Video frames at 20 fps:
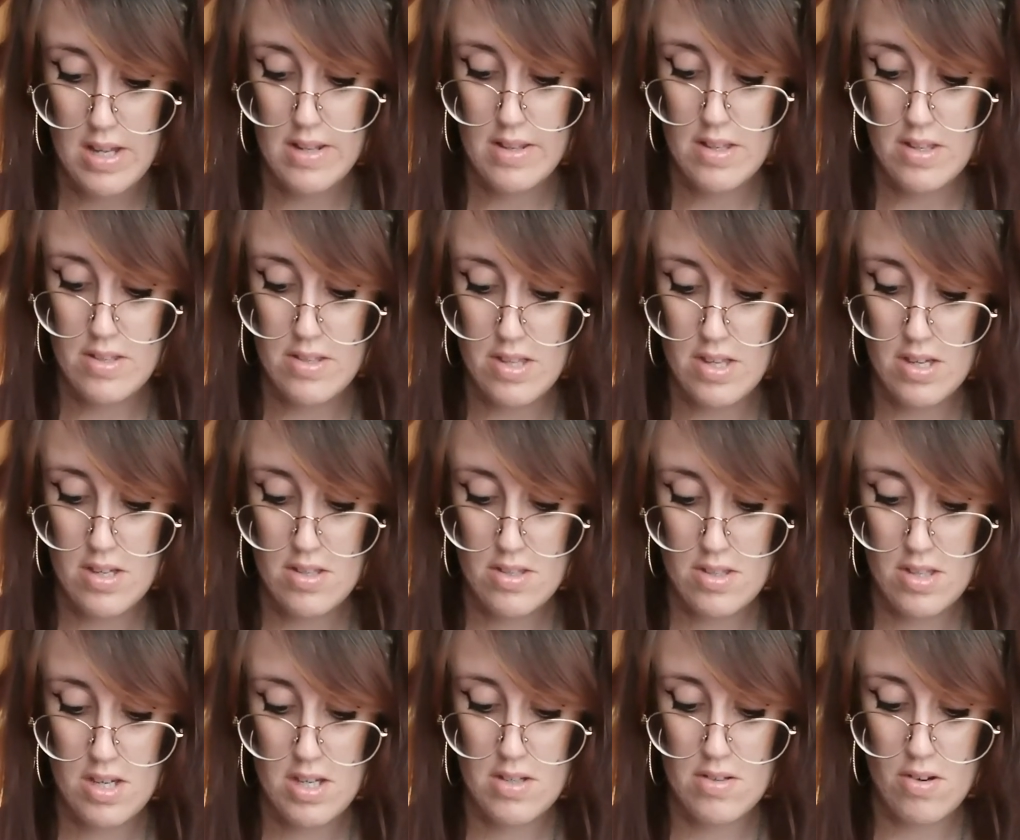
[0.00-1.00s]
the Six
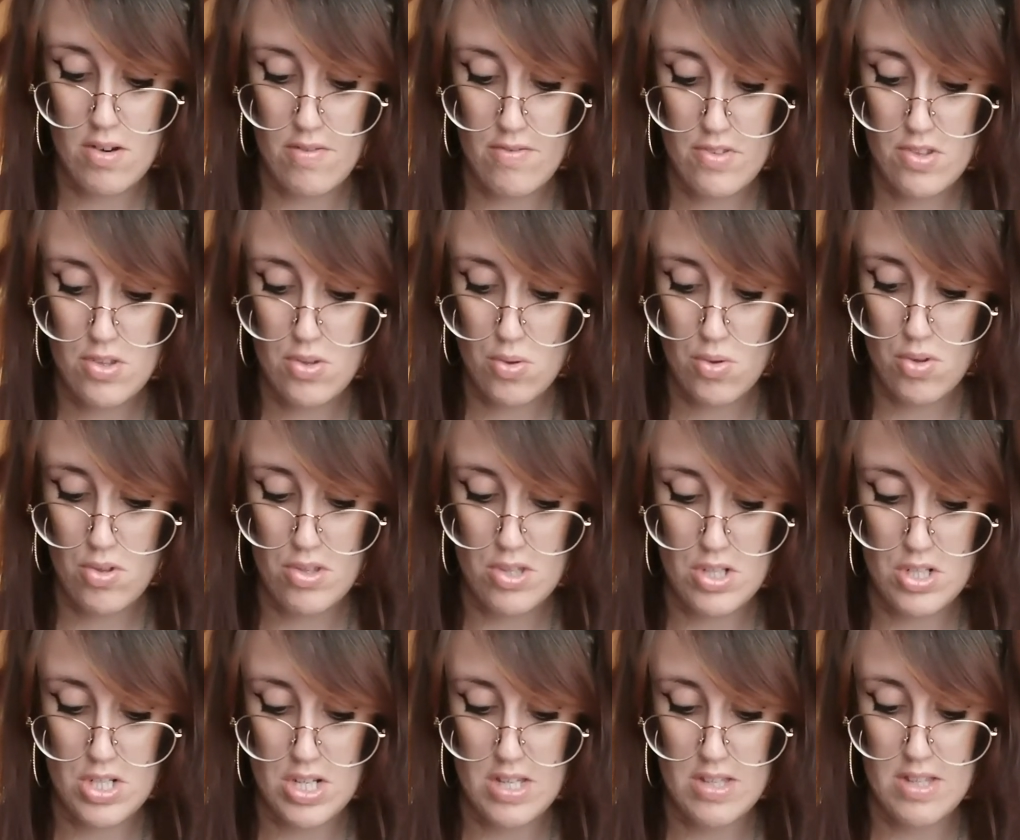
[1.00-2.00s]
of Swords
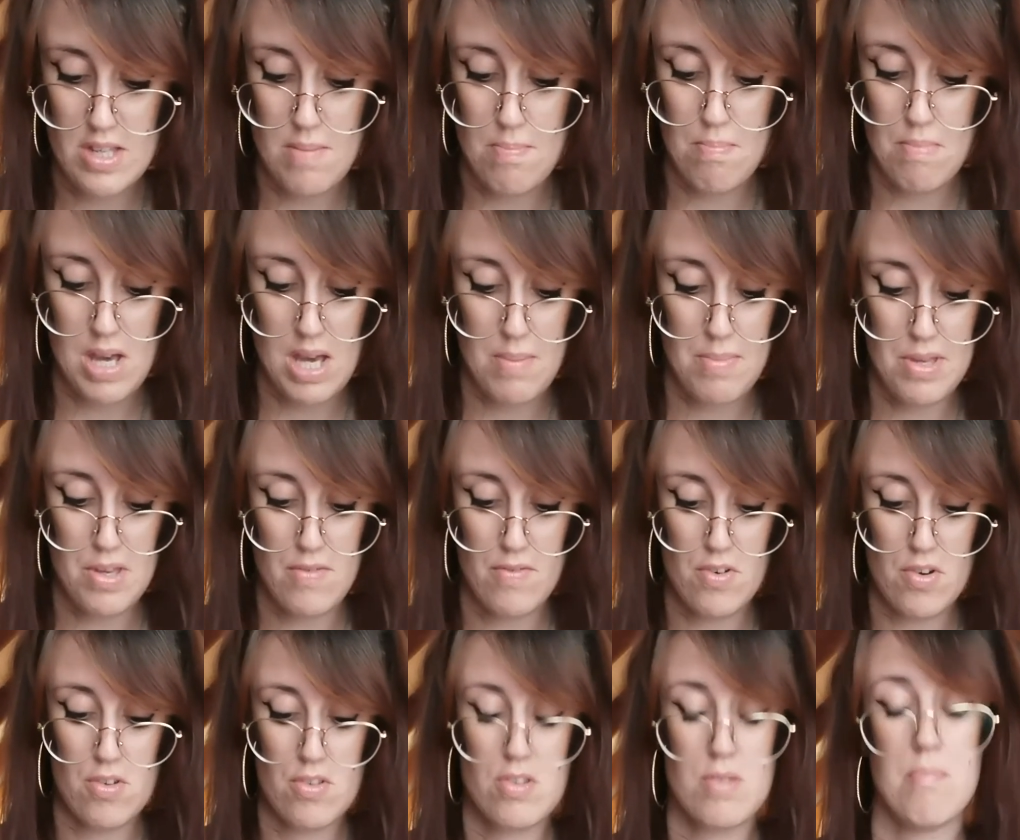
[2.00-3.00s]
suggests that maybe you've
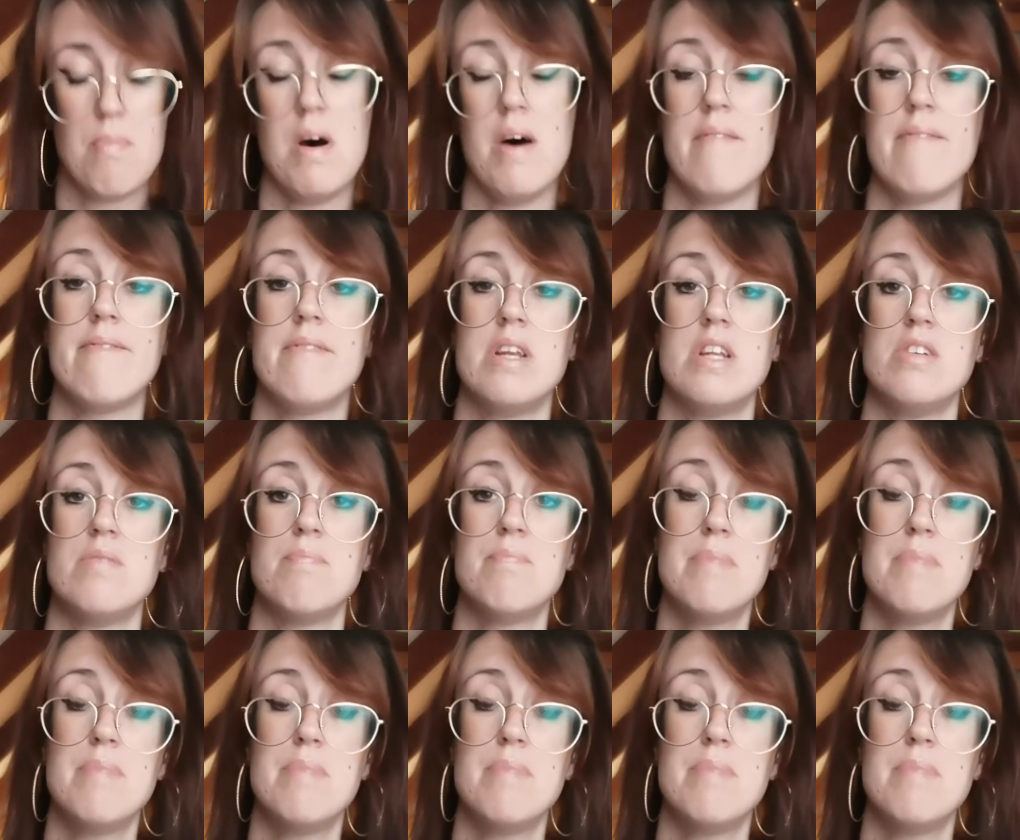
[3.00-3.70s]
got some unfinished